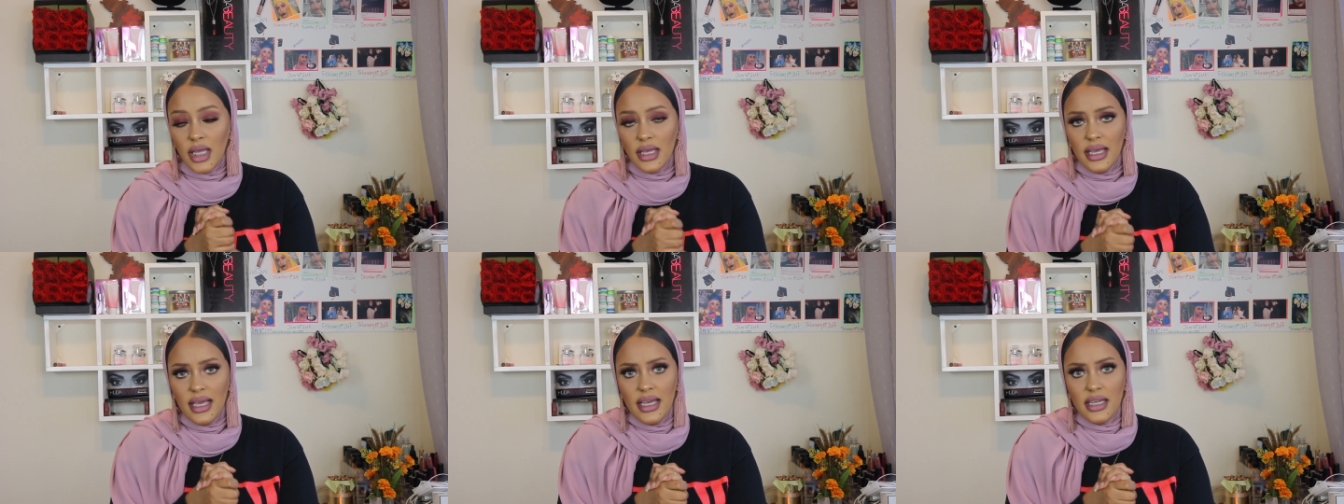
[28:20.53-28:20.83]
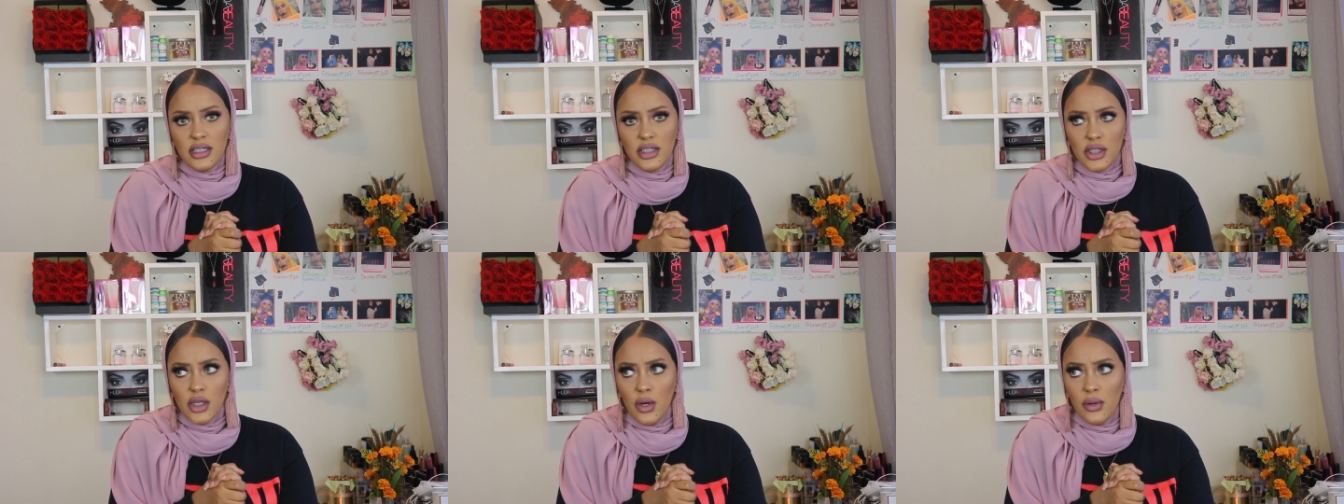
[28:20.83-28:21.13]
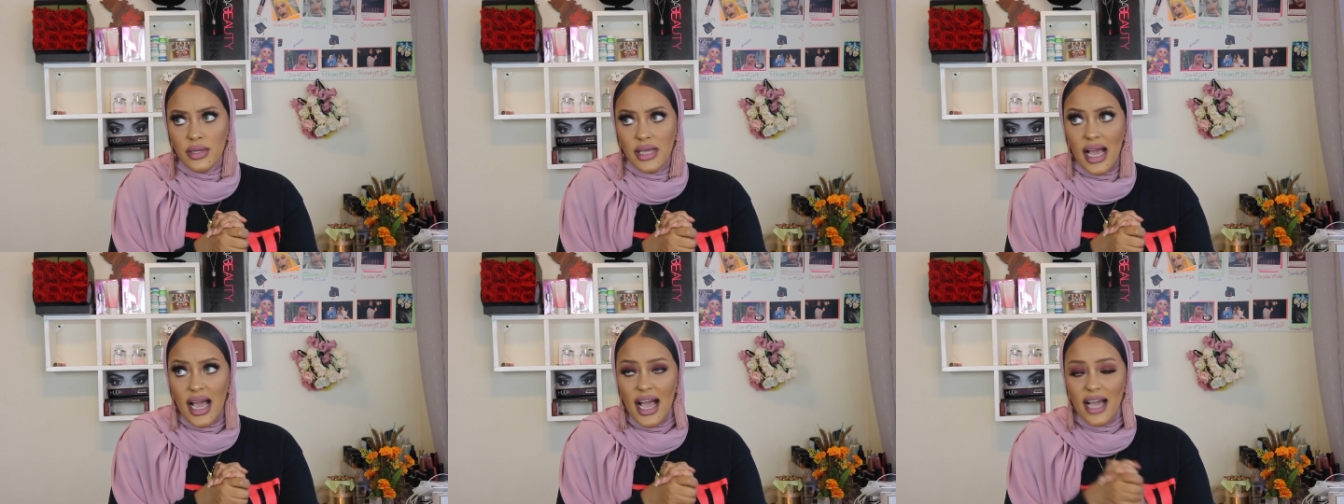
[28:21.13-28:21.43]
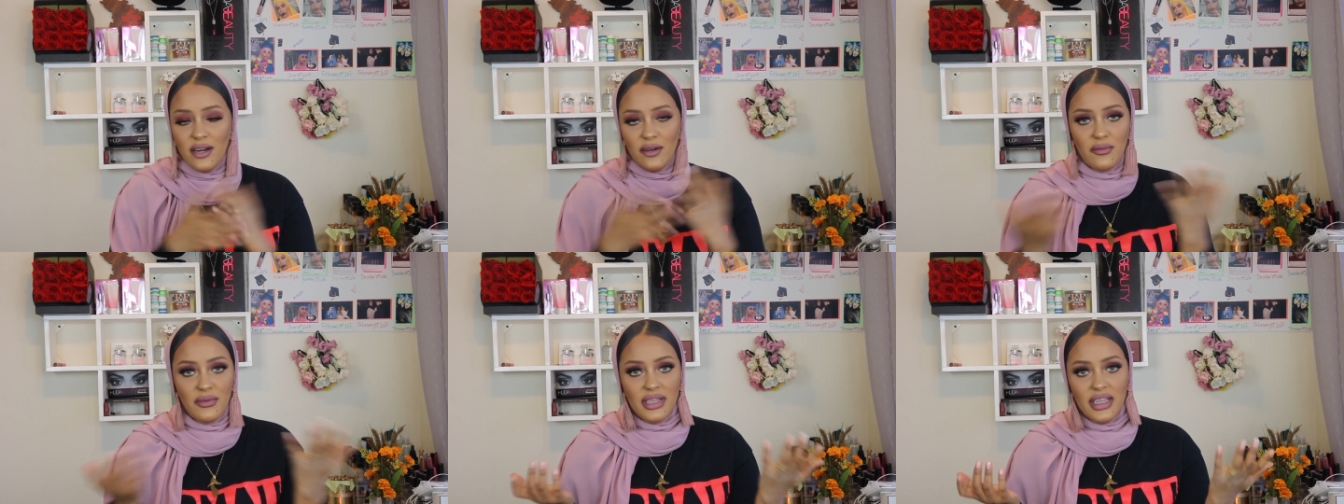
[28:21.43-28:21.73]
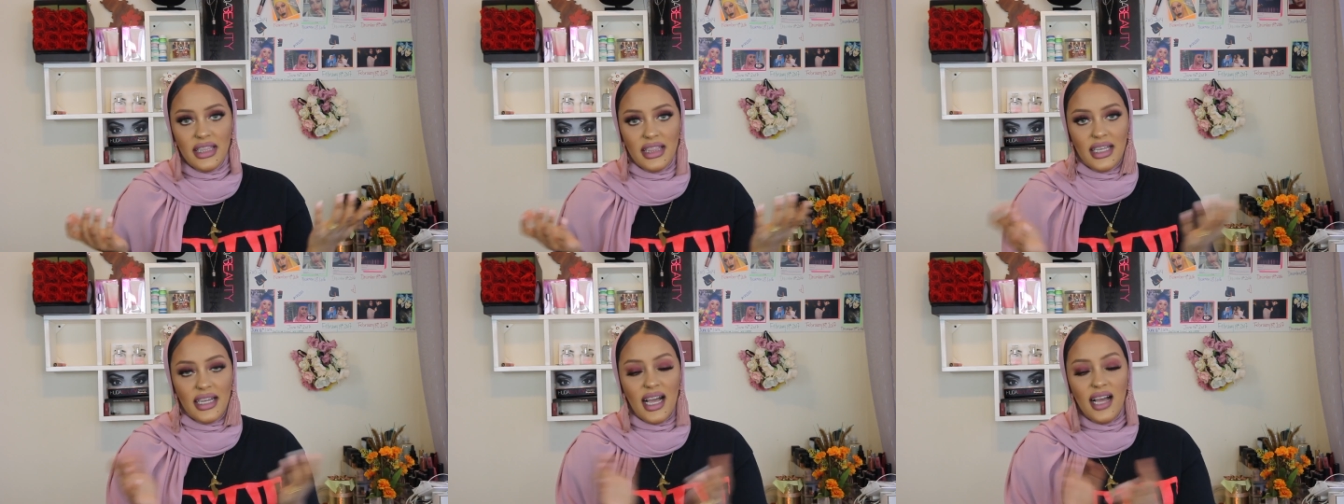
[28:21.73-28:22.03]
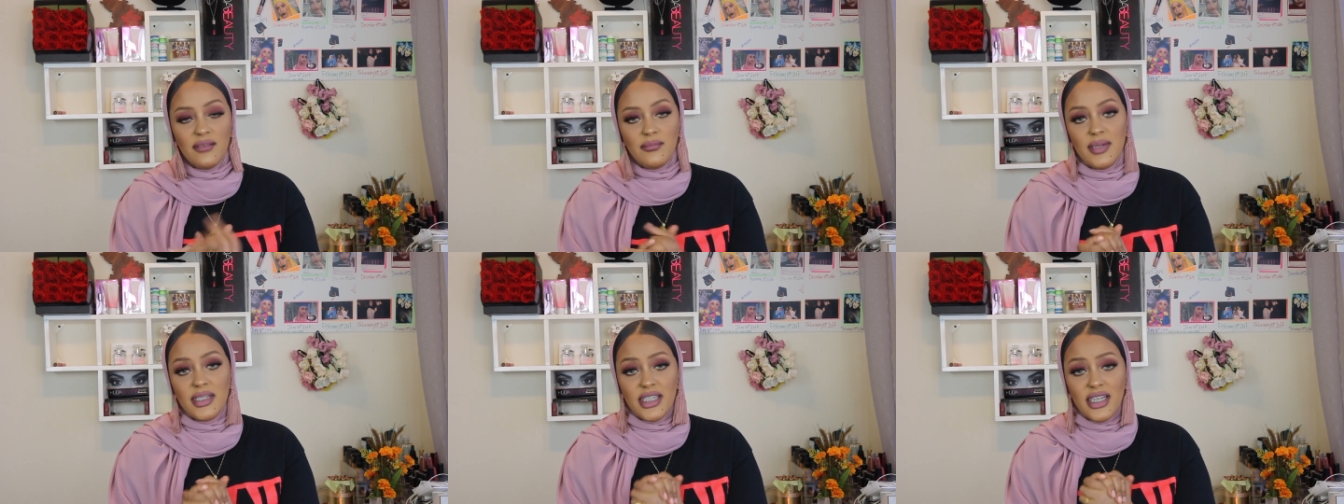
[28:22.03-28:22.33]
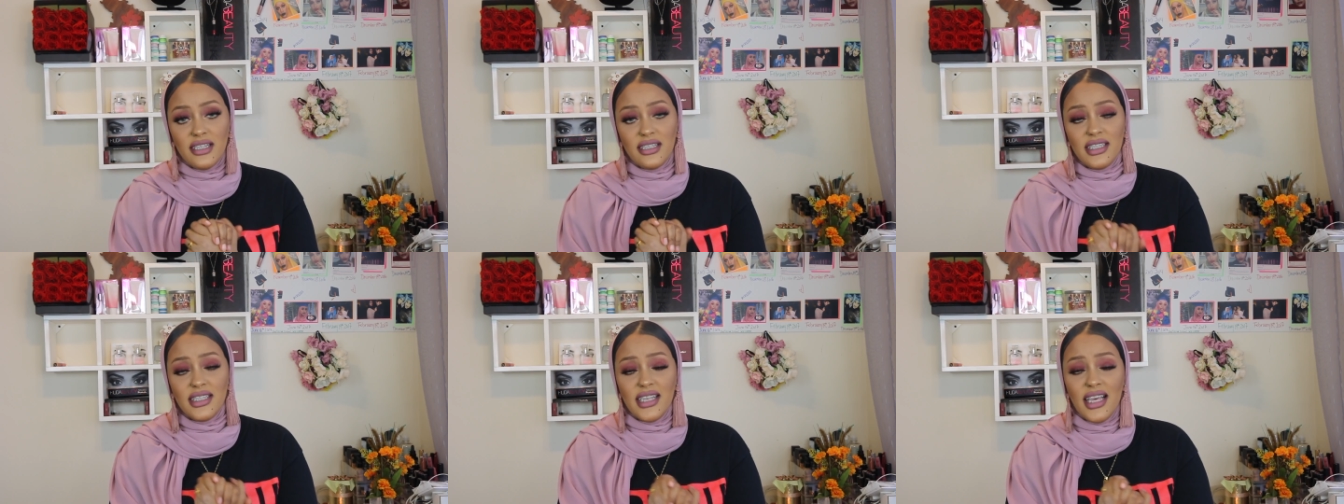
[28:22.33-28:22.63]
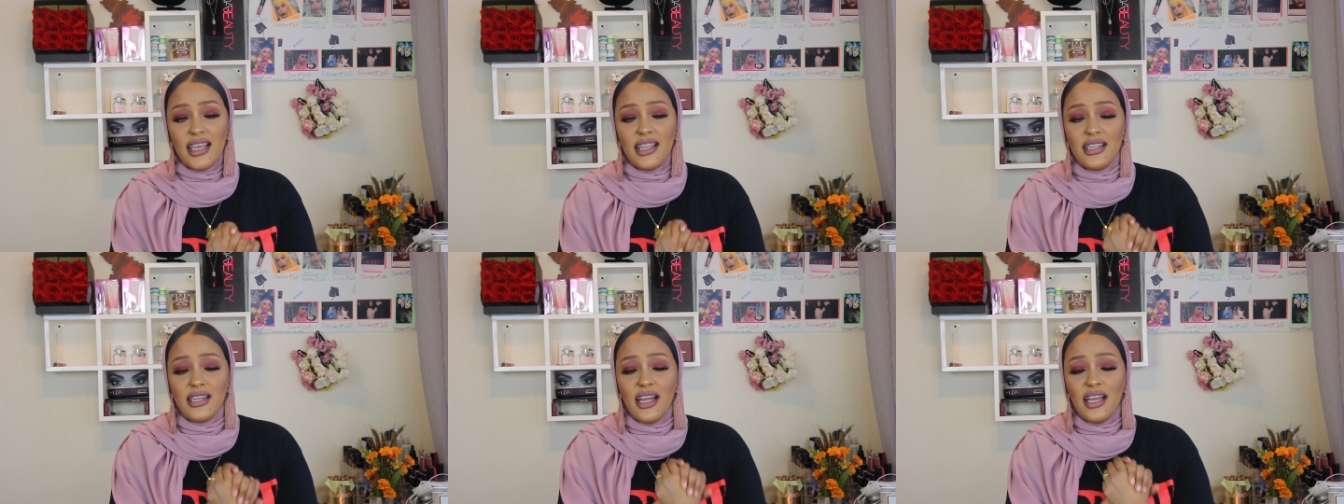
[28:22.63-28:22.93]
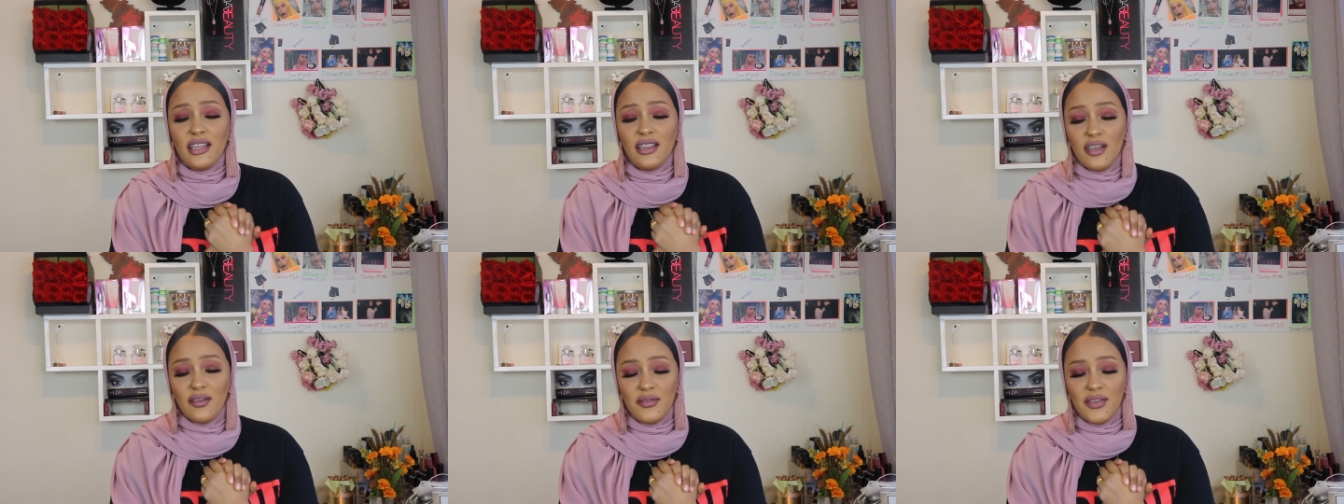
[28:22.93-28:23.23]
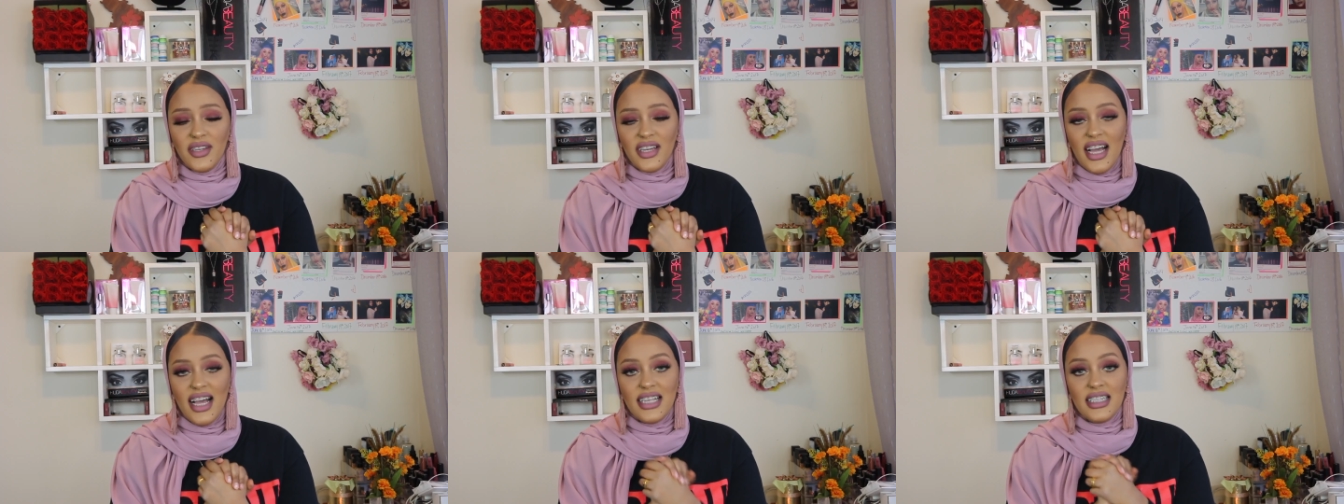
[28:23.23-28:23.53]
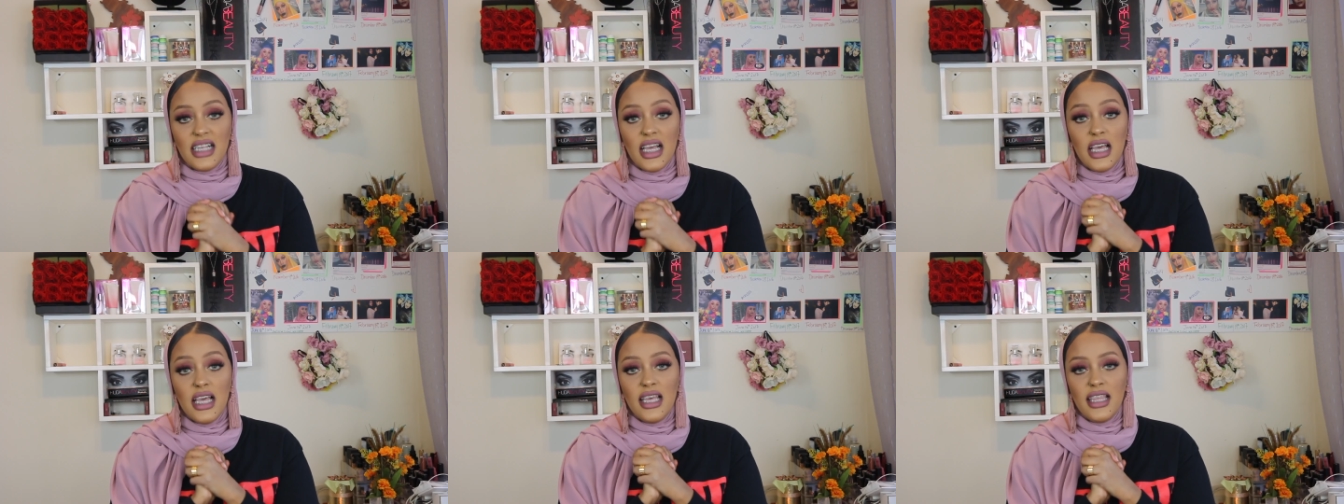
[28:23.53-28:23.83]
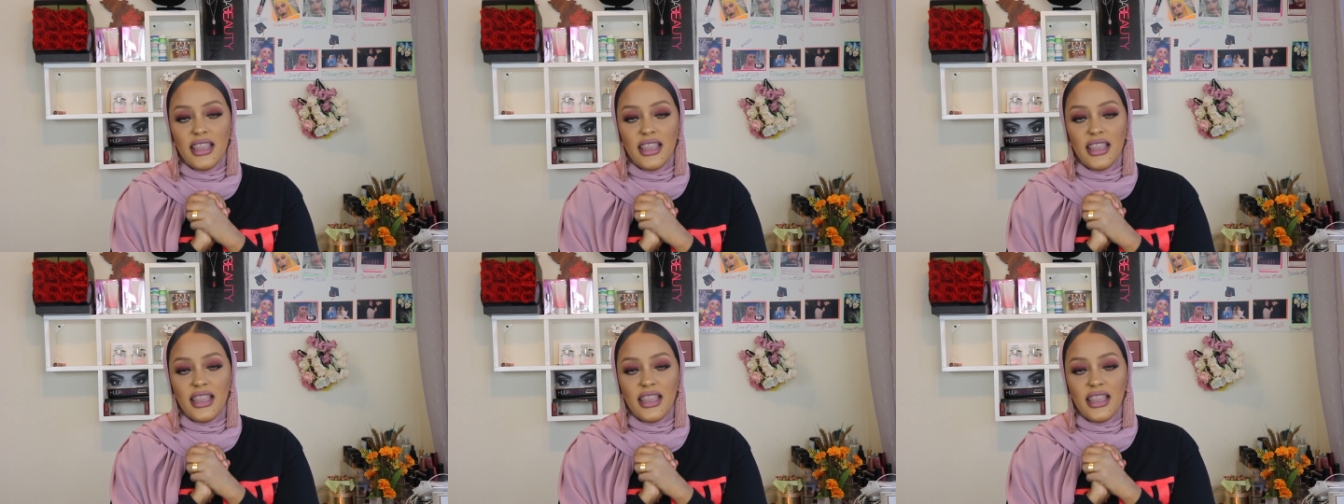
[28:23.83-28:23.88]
And so yeah, I don't really think I have much else to say other than I love you guys.